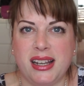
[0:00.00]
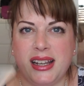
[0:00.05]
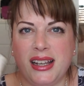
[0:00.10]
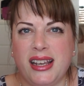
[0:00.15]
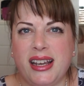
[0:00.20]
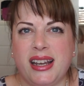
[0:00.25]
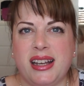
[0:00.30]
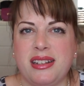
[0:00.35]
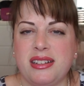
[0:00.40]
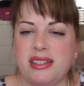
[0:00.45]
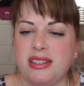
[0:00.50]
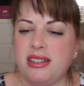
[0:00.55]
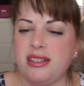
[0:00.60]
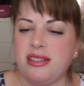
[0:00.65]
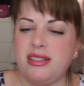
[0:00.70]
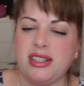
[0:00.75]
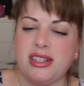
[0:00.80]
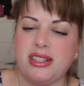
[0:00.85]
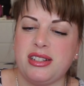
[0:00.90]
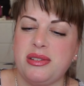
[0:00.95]
yeah, it's
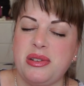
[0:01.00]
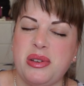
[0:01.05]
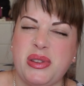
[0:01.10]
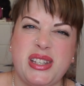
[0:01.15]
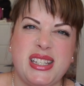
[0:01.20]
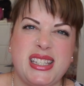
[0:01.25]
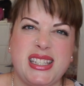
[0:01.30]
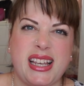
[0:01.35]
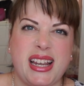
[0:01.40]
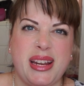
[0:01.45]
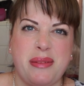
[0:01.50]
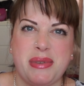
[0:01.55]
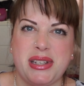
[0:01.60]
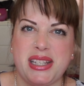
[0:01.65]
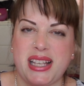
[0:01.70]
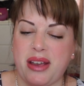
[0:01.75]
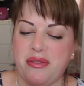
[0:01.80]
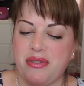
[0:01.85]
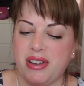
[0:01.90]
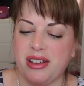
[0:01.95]
just not the same
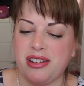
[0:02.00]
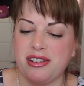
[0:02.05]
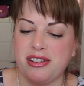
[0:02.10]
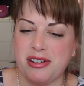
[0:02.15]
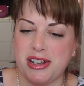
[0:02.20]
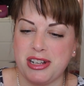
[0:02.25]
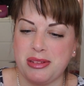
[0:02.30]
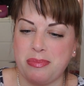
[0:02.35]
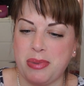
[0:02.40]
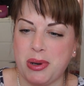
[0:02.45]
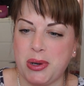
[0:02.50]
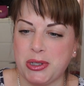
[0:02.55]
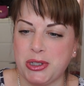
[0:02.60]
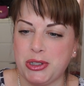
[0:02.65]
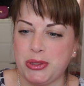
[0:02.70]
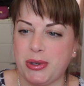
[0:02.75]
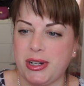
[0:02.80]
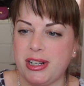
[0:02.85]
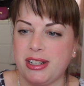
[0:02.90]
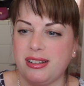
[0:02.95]
as having a nice
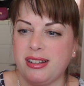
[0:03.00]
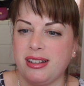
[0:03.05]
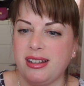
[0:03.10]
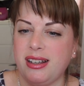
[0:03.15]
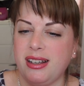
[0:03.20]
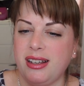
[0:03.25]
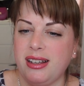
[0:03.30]
posh one.